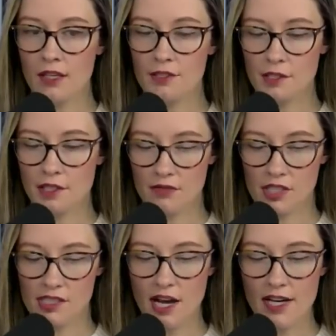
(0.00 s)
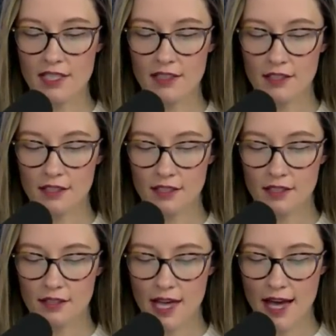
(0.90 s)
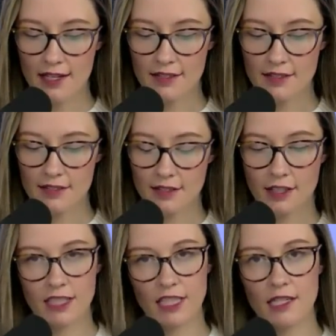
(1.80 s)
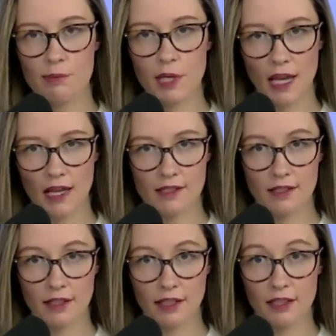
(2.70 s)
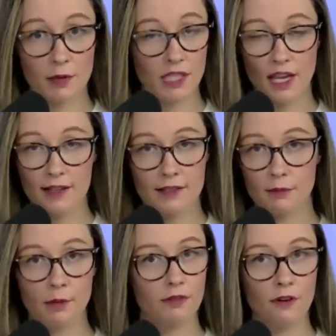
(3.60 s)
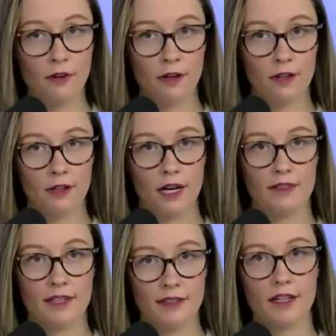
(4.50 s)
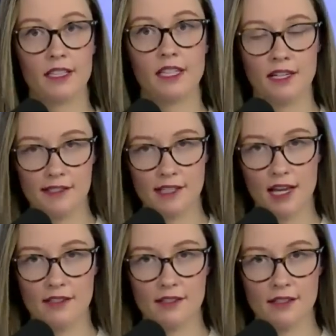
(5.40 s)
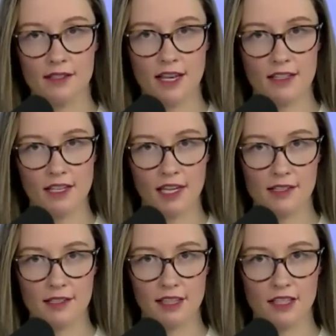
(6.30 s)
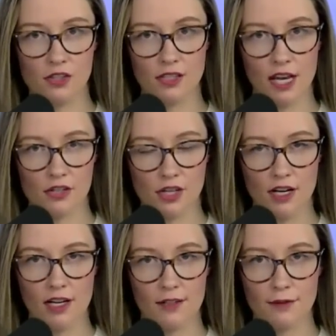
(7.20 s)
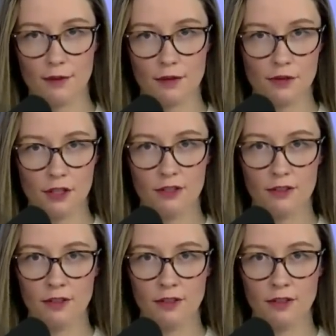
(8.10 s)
So they've decided that they're going to keep canceling it. It was canceled before, and then they're going to extend said cancellation. Hashtag cancel culture.